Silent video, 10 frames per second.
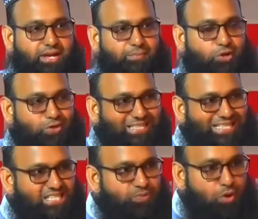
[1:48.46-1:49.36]
because it
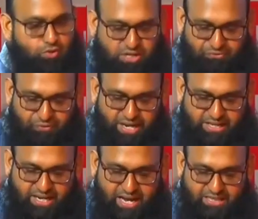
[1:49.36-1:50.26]
is
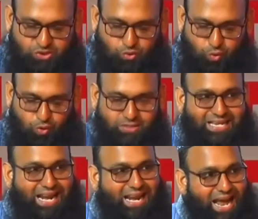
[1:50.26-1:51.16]
motivating us towards
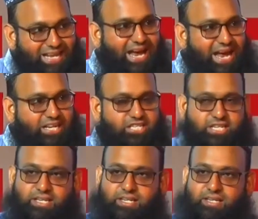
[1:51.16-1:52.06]
right
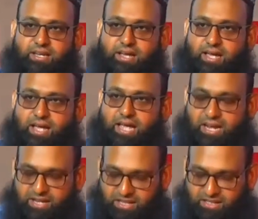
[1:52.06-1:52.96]
action
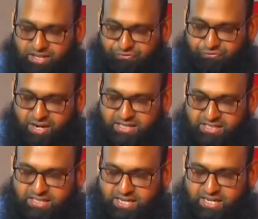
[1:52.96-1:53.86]
in the different
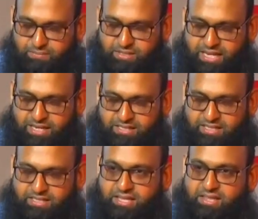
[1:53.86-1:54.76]

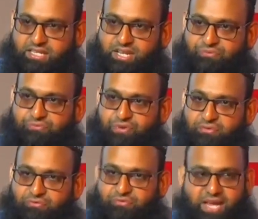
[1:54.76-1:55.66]
circumstances and the
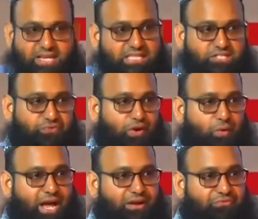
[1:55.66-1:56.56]
different phases of
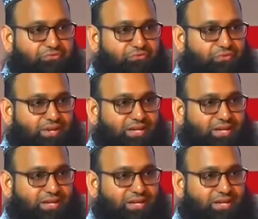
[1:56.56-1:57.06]
our life.